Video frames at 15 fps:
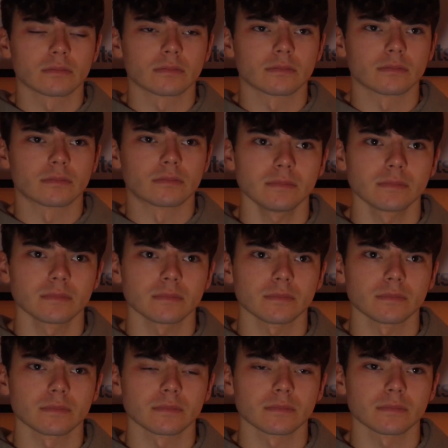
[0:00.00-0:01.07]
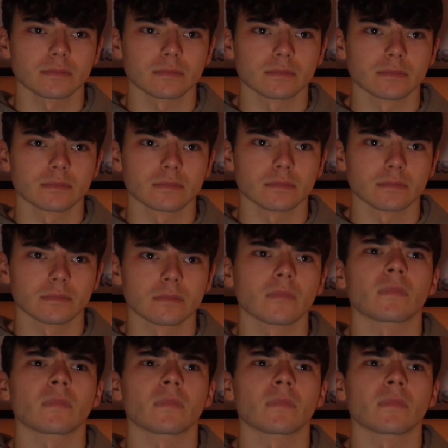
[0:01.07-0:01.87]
(no one is talking)